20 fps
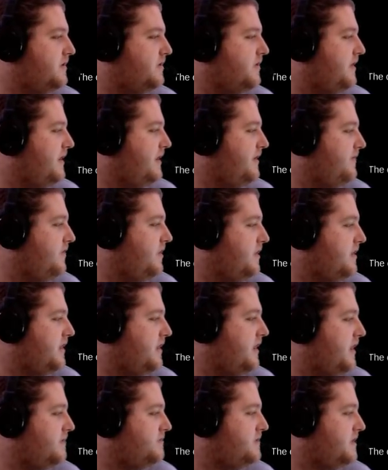green if you look at an
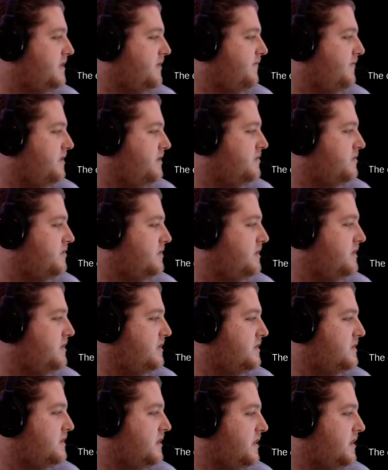object of interest.